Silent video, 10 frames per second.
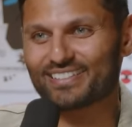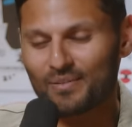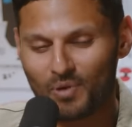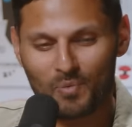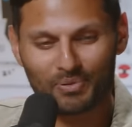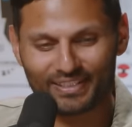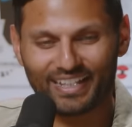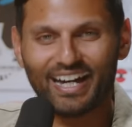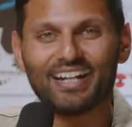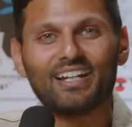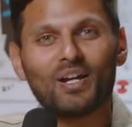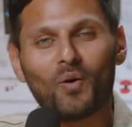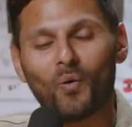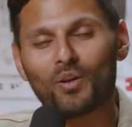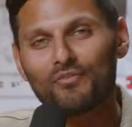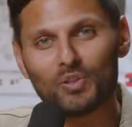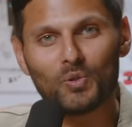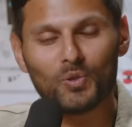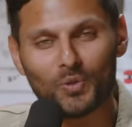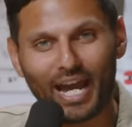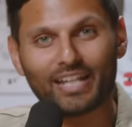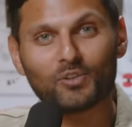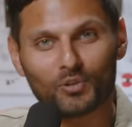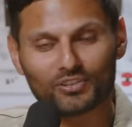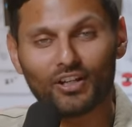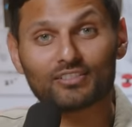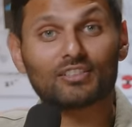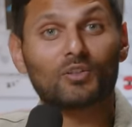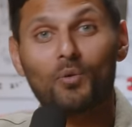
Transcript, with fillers: And I'm hoping that all of you who had yours answered,